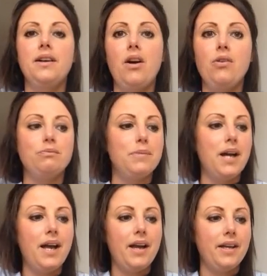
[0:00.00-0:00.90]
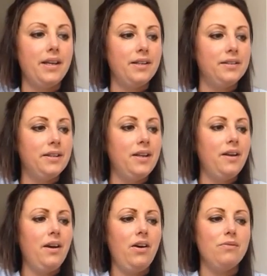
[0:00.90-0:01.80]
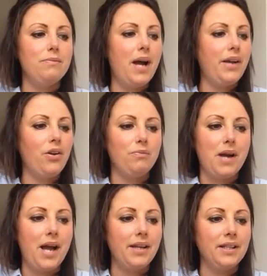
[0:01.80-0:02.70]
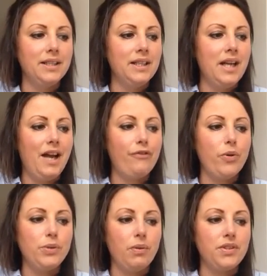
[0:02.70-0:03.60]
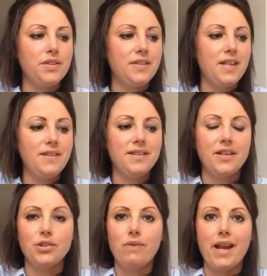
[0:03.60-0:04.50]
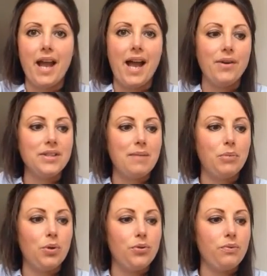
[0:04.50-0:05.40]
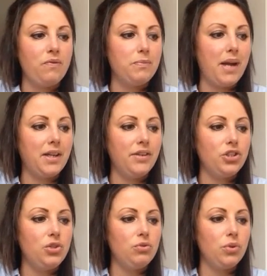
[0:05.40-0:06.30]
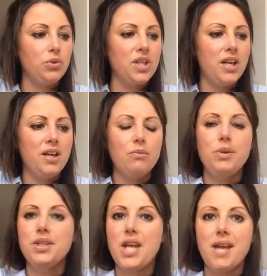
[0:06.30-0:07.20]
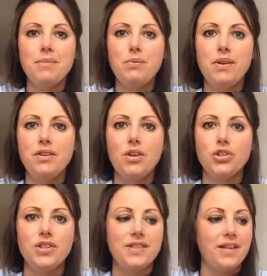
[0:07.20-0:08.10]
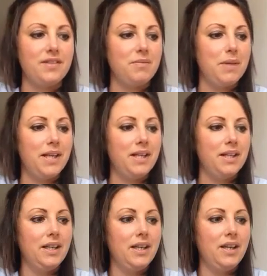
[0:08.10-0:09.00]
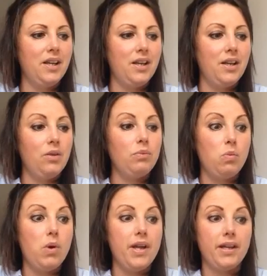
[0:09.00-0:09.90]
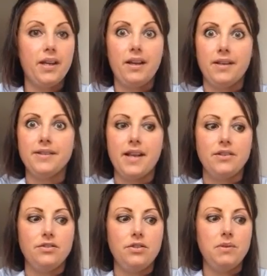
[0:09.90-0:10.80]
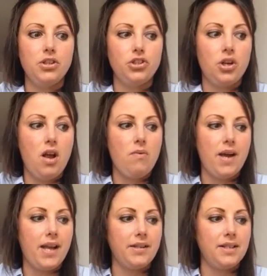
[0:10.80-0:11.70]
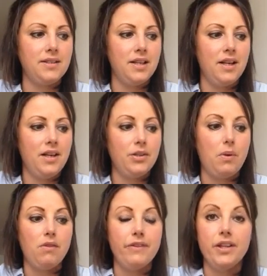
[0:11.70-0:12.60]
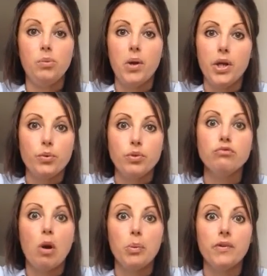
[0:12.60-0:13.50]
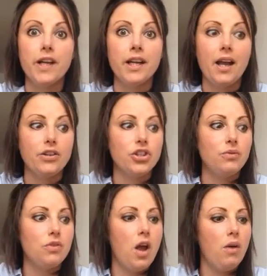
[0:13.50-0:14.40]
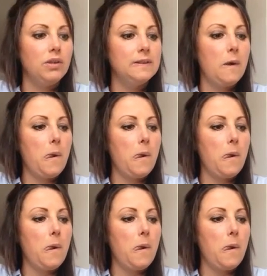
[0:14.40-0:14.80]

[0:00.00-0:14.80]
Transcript: Oh my, oh my, oh my. I've always wanted to see inside a great house like Mucklethrift Manor, she drooled. Will you take me with you, she said to me. We're working, I said. Doing a show, I added, though our real work was robbery, as you know.